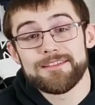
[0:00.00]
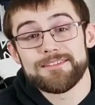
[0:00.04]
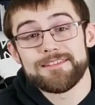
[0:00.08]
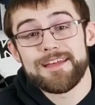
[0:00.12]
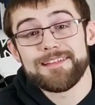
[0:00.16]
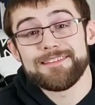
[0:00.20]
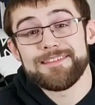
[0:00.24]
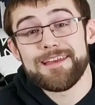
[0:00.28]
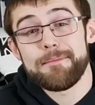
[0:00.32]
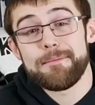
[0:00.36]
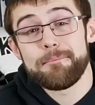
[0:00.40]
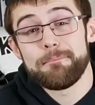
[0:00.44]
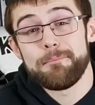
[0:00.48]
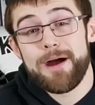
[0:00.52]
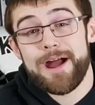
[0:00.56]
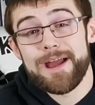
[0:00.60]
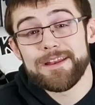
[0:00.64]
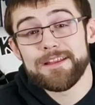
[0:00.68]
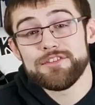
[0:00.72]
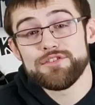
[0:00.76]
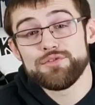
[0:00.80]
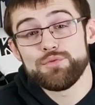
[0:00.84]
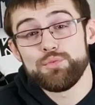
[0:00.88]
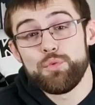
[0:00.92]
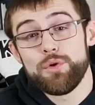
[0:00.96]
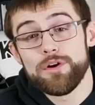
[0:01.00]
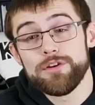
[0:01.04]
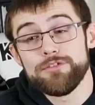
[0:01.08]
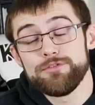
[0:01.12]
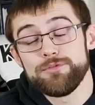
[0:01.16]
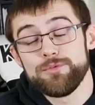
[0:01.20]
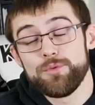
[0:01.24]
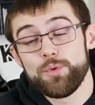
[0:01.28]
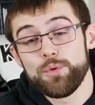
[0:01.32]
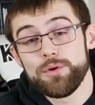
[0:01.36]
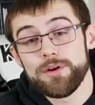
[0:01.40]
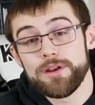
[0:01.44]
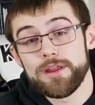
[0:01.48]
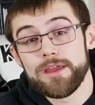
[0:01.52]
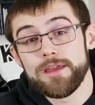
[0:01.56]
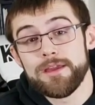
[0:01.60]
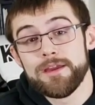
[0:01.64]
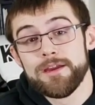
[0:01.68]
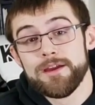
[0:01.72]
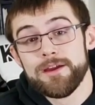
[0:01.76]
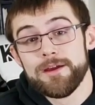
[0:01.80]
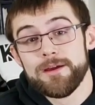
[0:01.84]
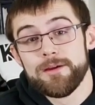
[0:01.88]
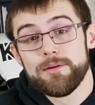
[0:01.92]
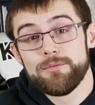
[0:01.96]
that's at minus 140
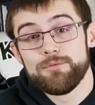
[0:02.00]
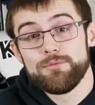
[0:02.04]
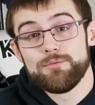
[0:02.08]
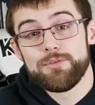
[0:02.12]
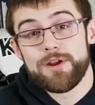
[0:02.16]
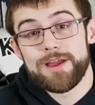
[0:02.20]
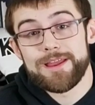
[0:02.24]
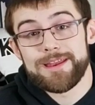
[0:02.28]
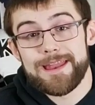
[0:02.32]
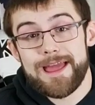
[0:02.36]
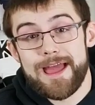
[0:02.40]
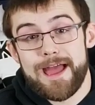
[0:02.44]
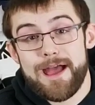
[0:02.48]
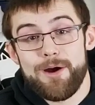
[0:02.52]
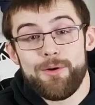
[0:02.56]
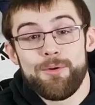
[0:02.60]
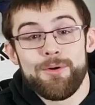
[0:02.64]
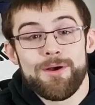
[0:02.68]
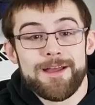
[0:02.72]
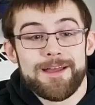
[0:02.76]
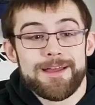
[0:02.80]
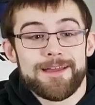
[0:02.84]
right now.